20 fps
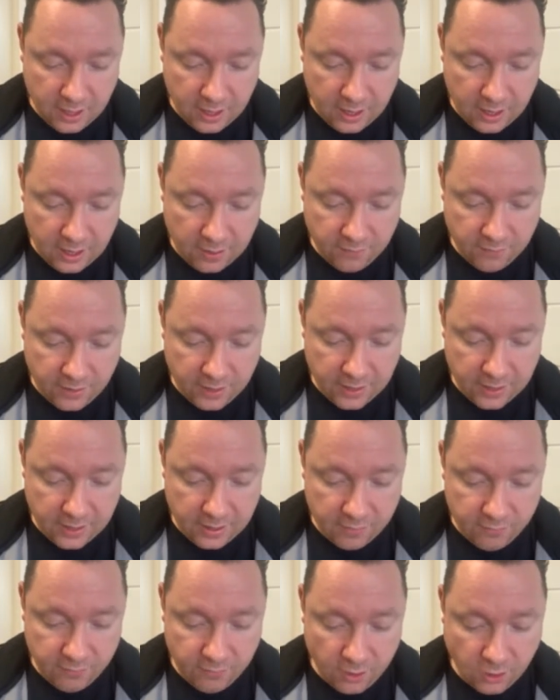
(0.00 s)
And then in the
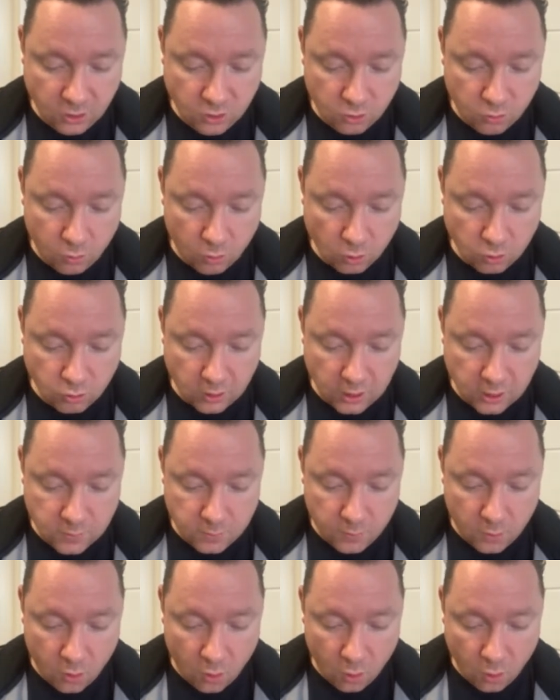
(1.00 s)
third quadrant, it's
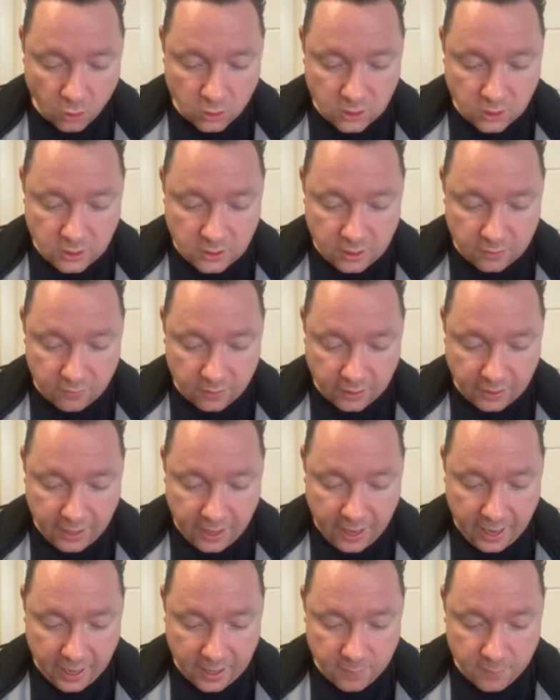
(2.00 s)
positive
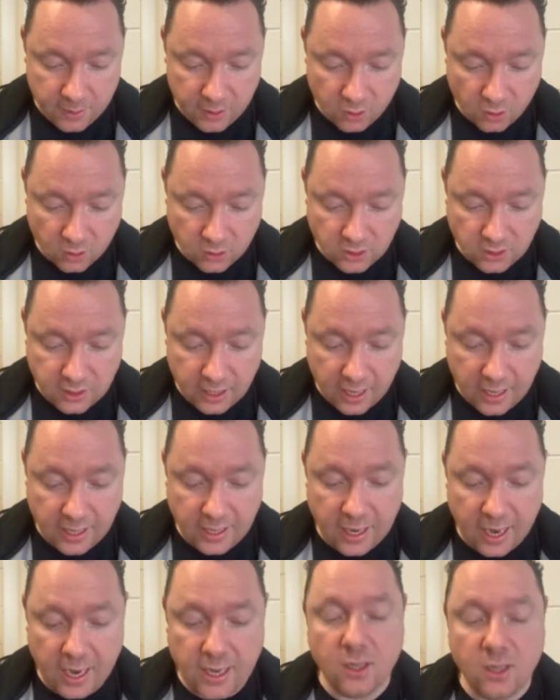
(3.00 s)
again because sine
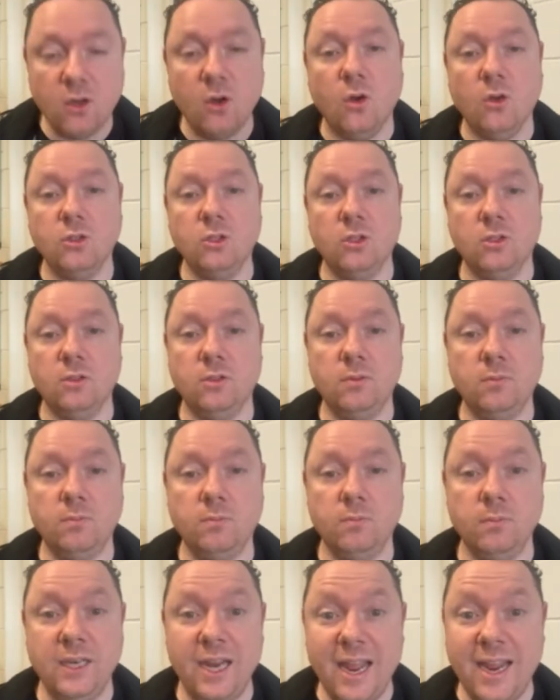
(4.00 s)
and cos are
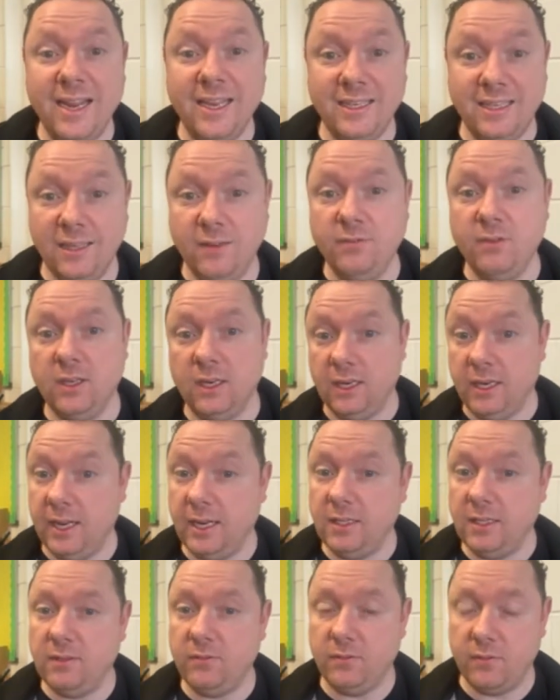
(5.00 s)
negative, and a
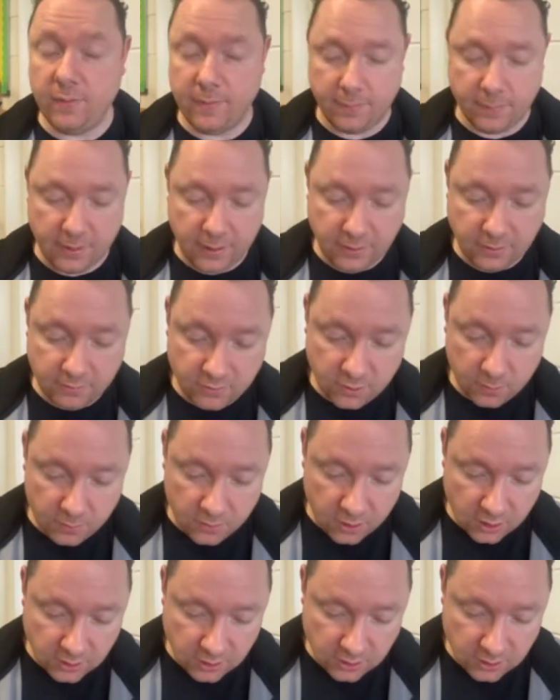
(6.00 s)
negative term, a negative is a
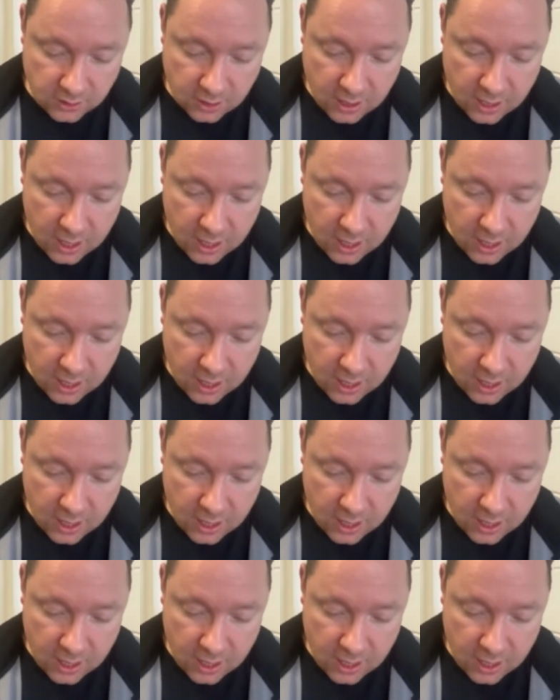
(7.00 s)
plus.